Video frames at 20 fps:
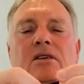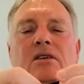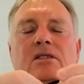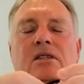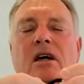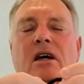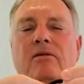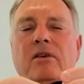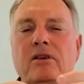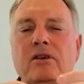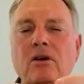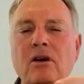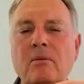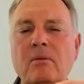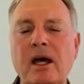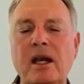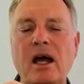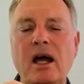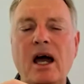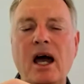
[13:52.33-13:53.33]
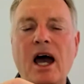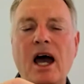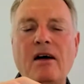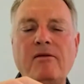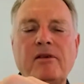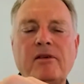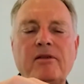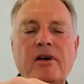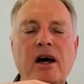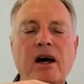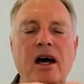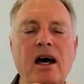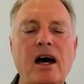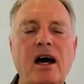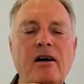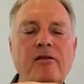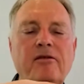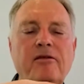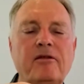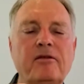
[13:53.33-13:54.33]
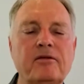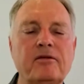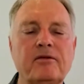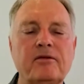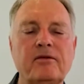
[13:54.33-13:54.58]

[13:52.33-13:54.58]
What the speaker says: So if we talk about a half of a half,